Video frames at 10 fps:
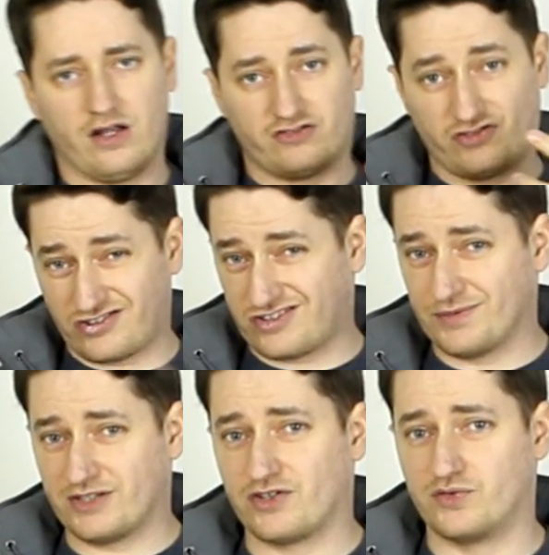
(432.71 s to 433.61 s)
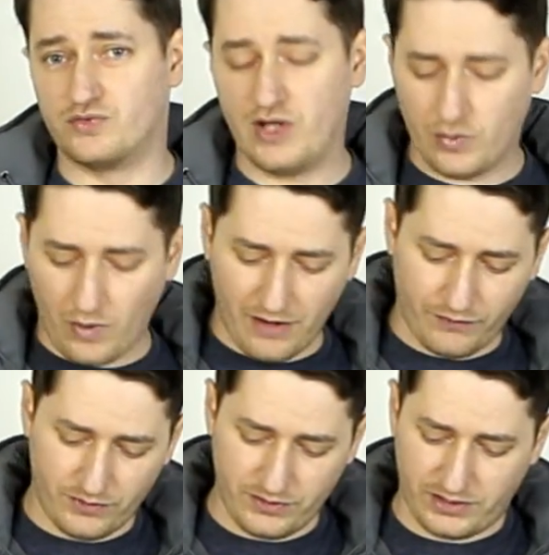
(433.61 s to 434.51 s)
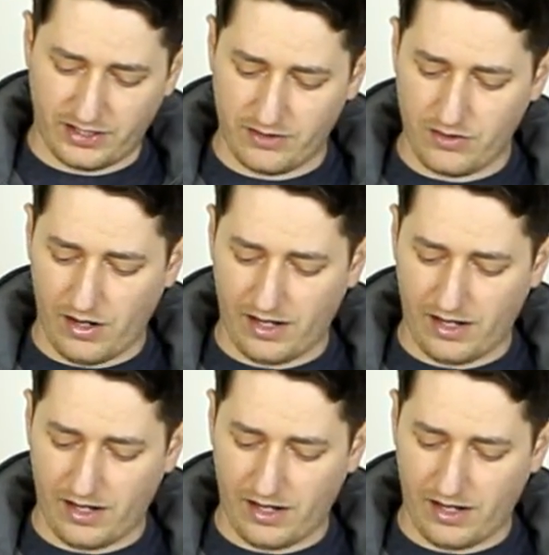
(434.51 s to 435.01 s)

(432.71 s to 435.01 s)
just similar to the real rifle, you cannot